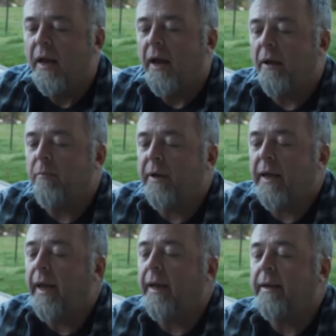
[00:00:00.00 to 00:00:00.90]
I went
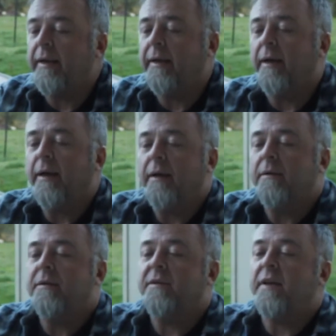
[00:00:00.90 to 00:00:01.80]
ahead and to
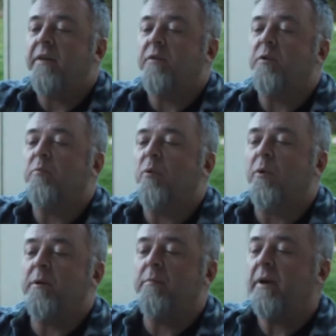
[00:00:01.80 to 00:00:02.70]
save you the
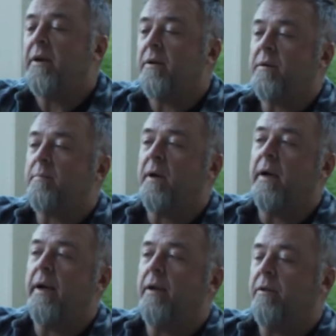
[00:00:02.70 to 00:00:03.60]
boredom, here's
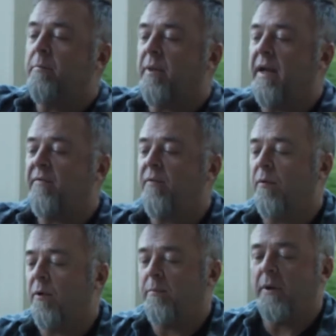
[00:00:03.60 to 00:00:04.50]
the
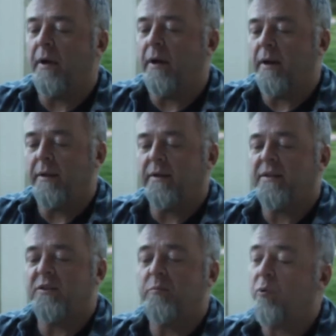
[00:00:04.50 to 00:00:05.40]
platform. This
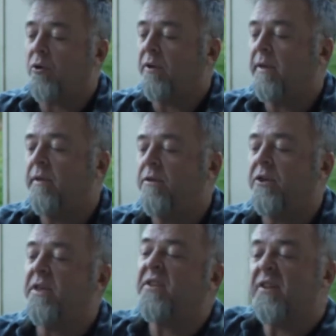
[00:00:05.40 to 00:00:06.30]
is Brooklyn. She
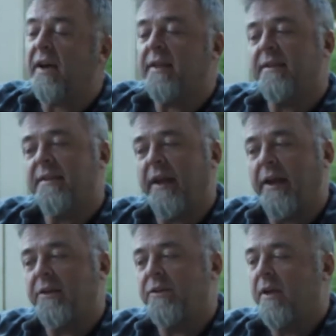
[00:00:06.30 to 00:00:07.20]
designed the
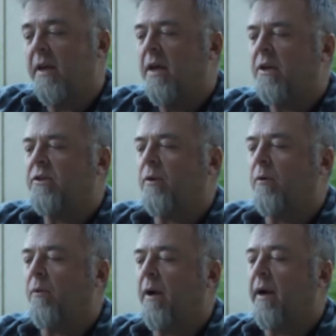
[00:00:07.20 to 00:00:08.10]
stage.
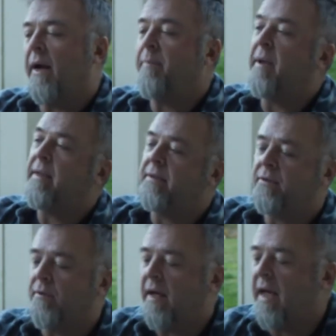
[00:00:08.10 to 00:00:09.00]
So I made this
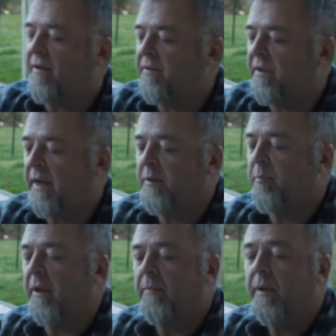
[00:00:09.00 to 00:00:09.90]
little half stage,
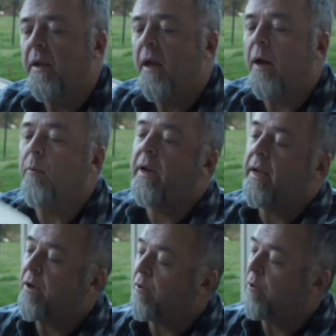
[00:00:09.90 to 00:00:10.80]
but I went ahead
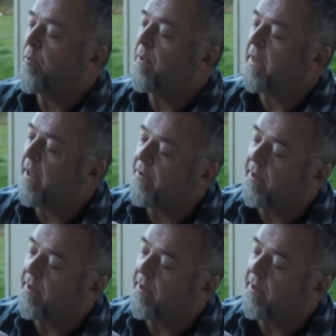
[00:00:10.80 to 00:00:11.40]
and glued them together.